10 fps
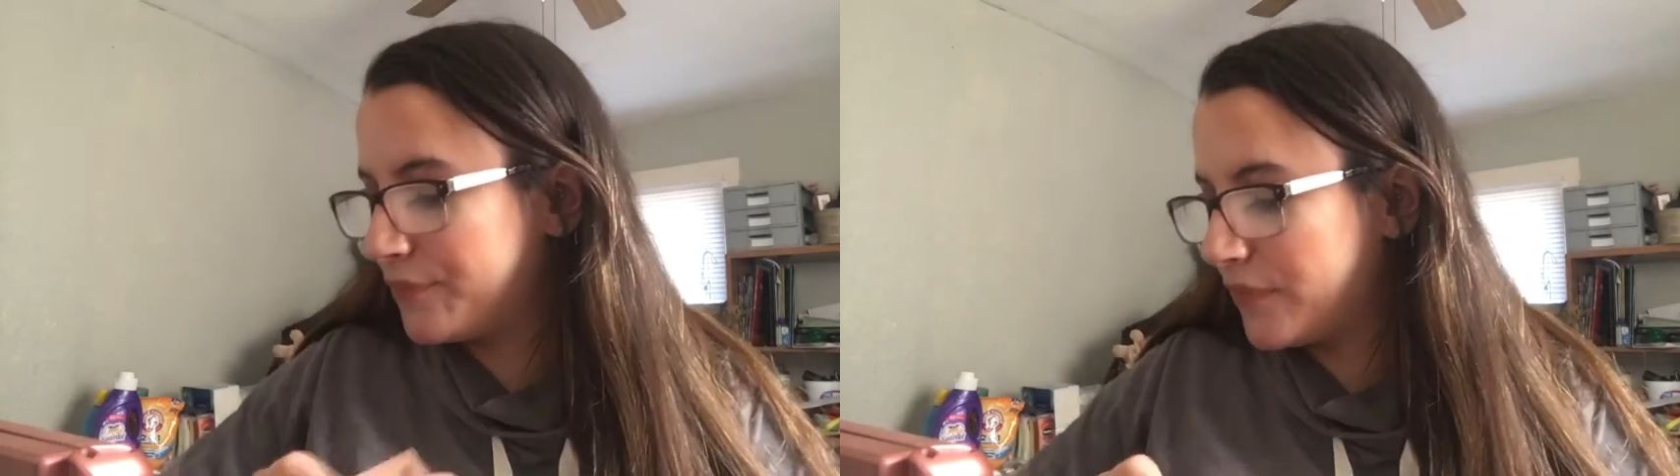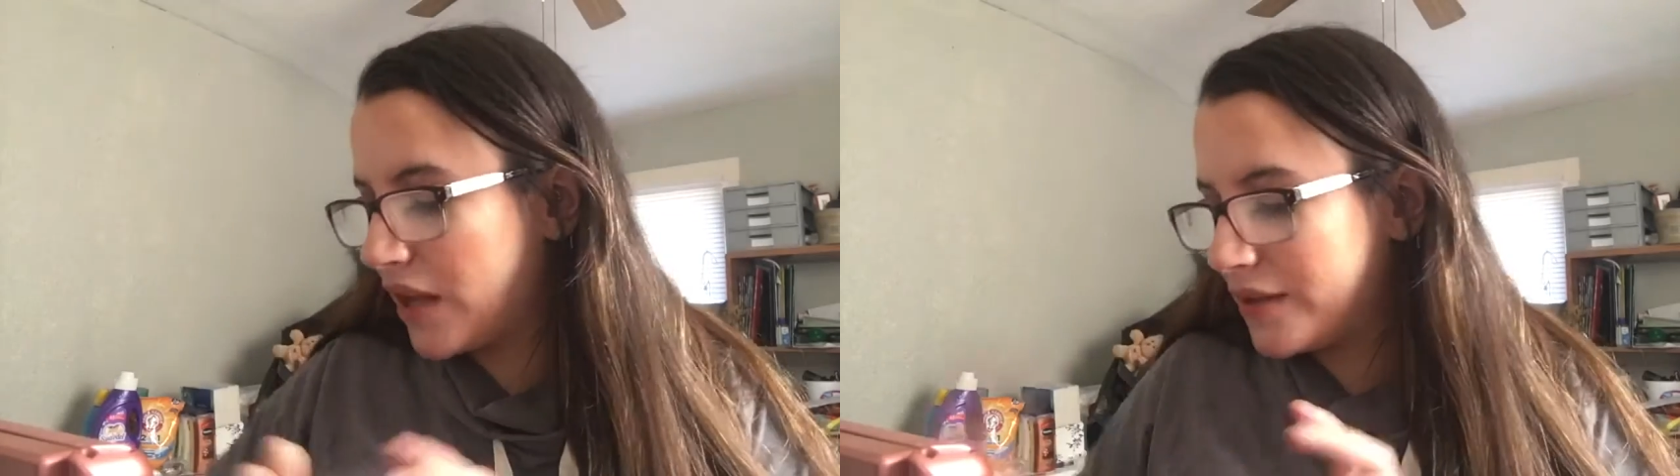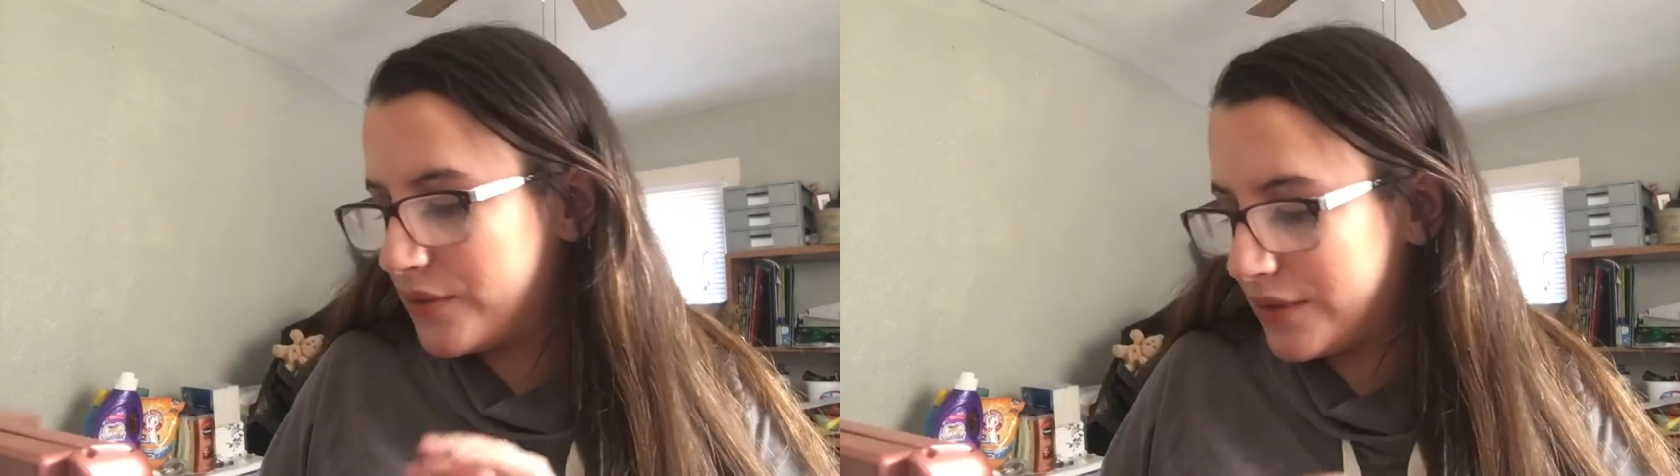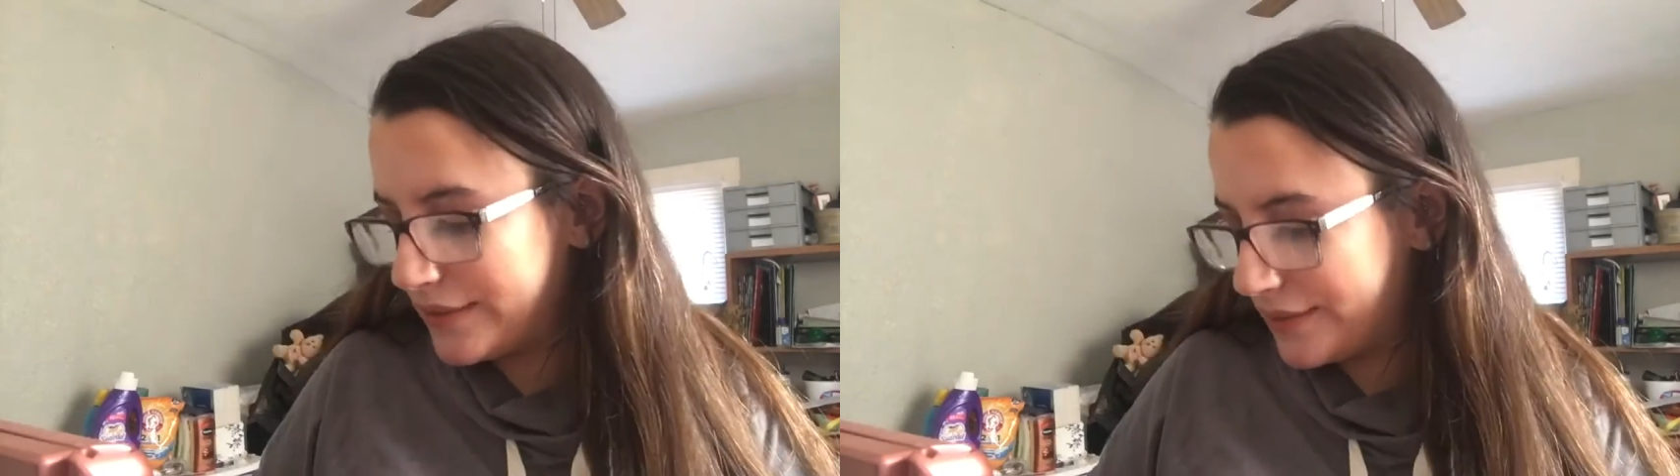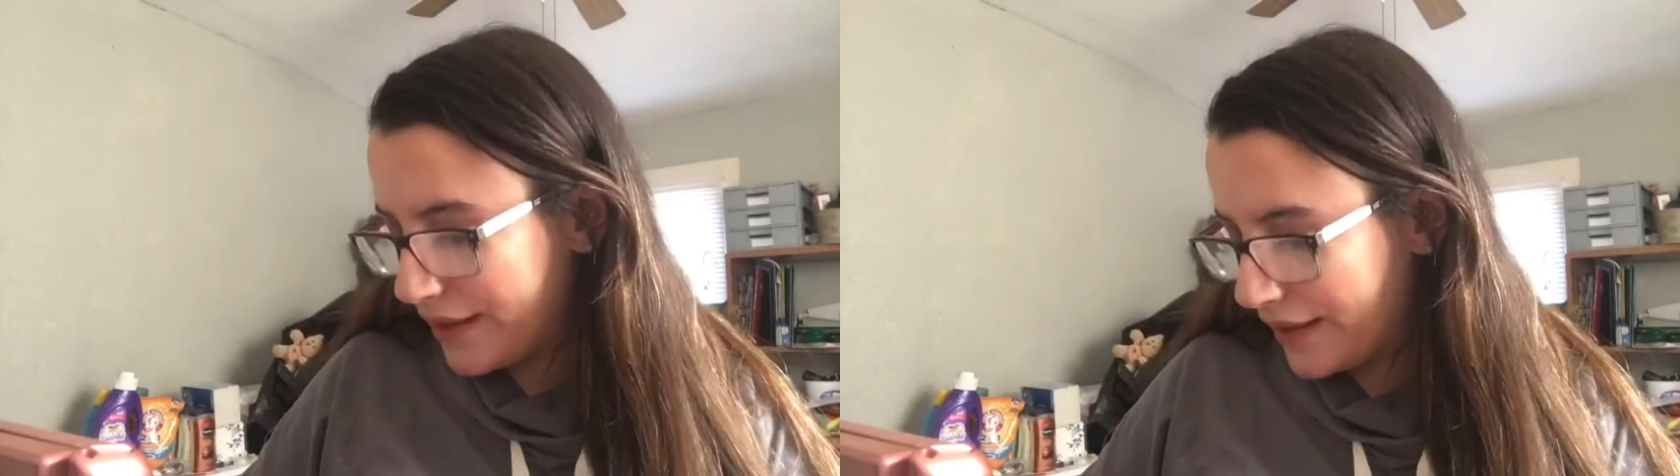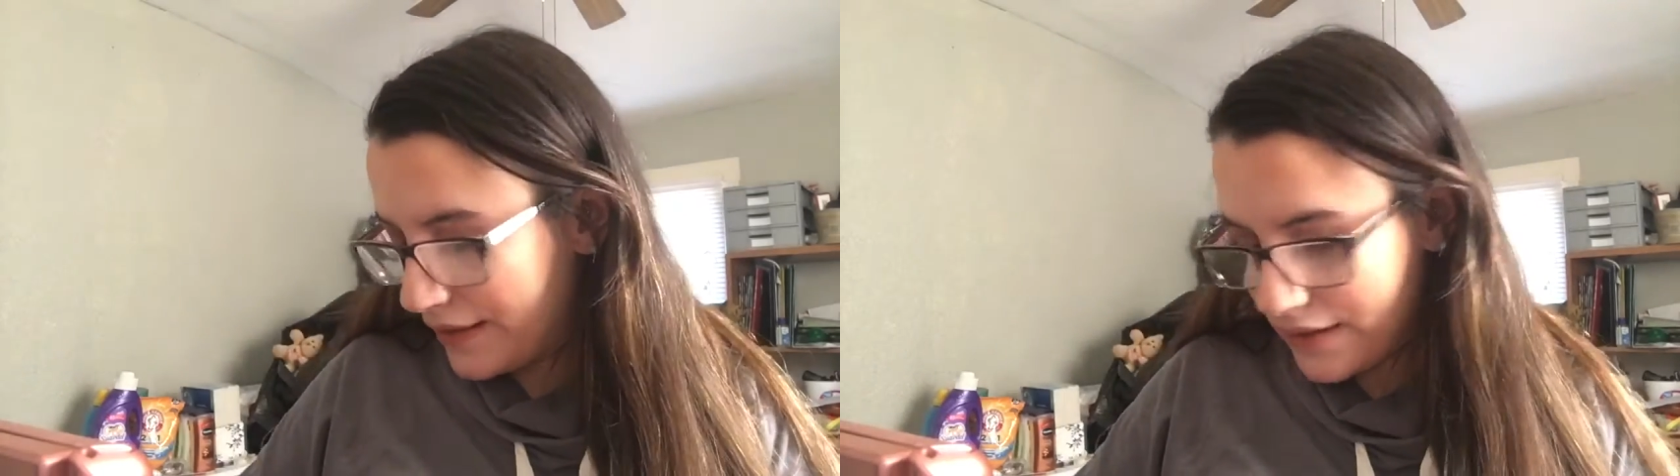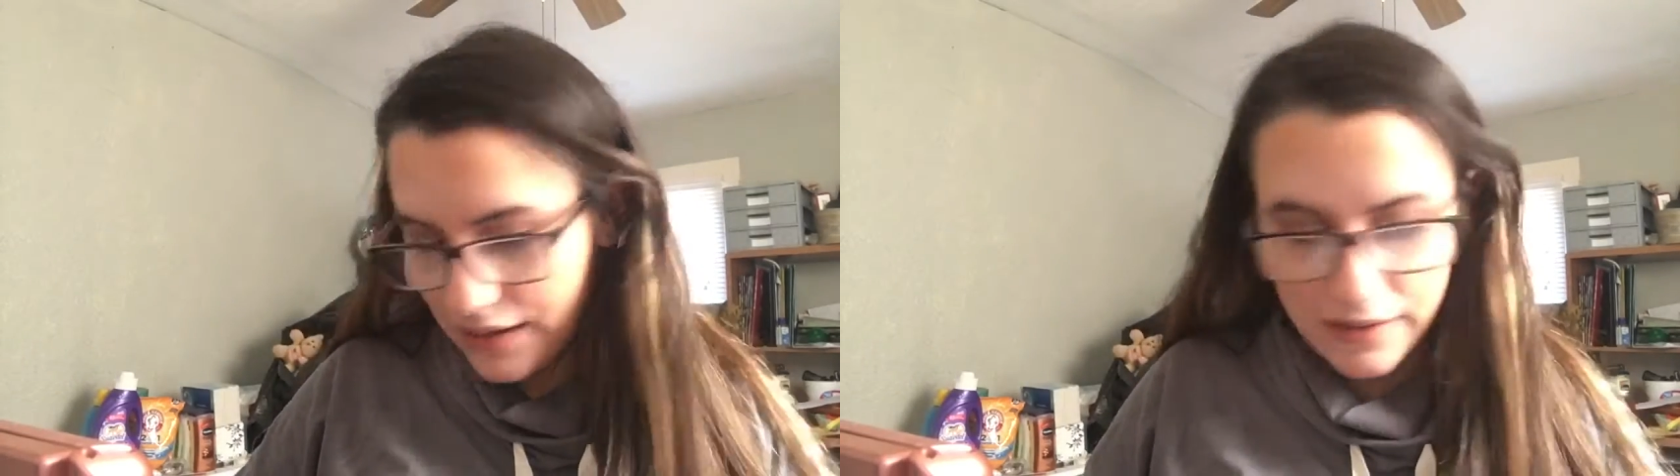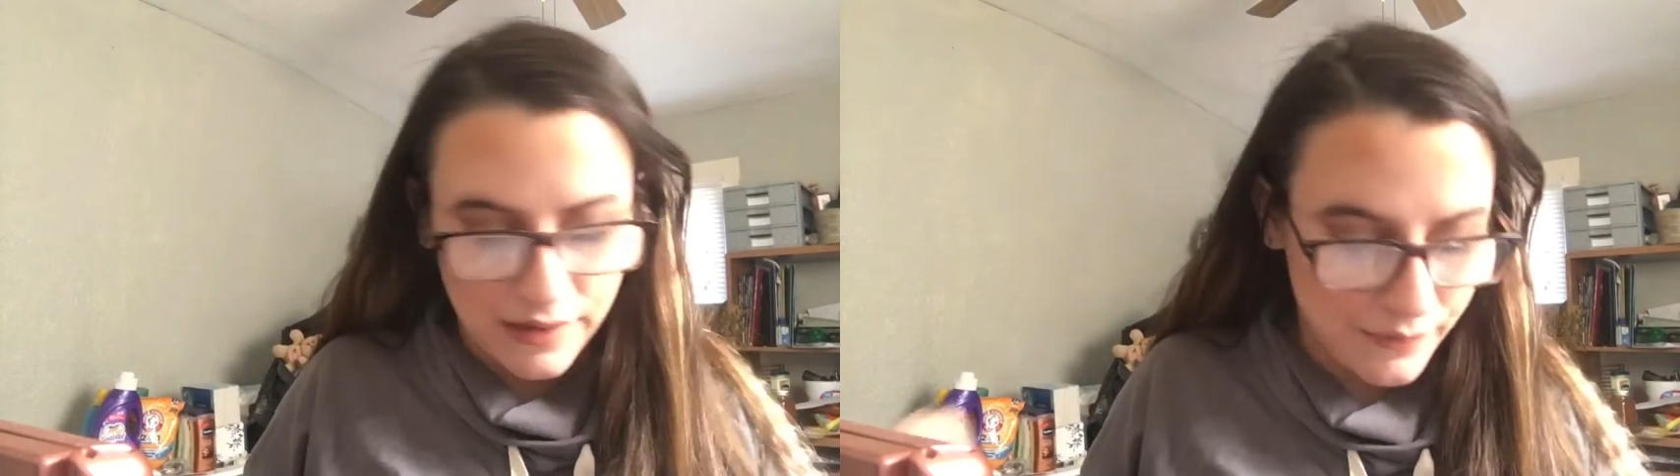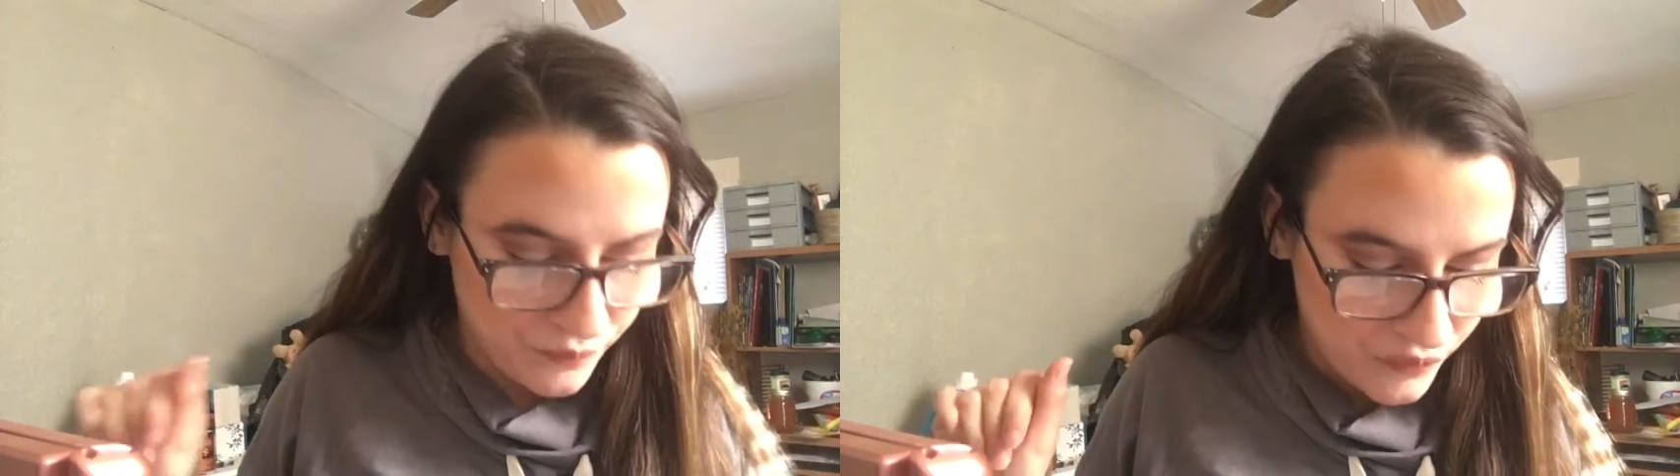Not so exciting there.